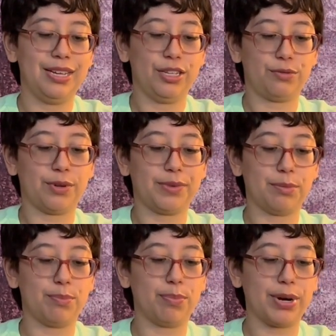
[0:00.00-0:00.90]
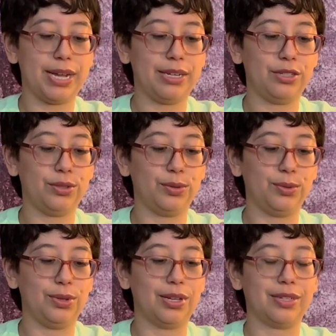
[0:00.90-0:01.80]
It's from the brand
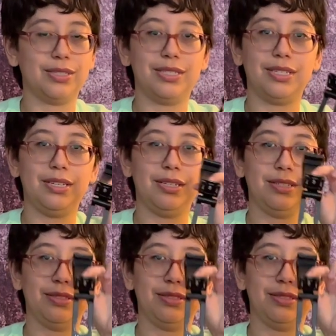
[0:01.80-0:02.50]
Ulanzi,